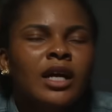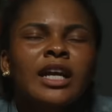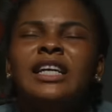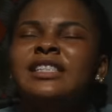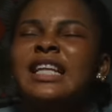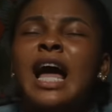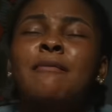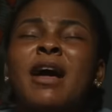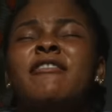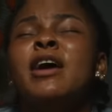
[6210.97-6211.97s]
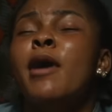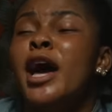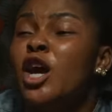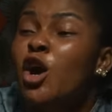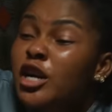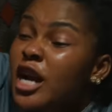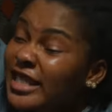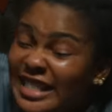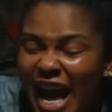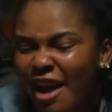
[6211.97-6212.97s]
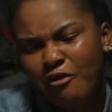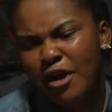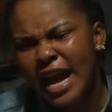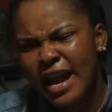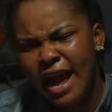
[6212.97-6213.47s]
This time everybody go just die for here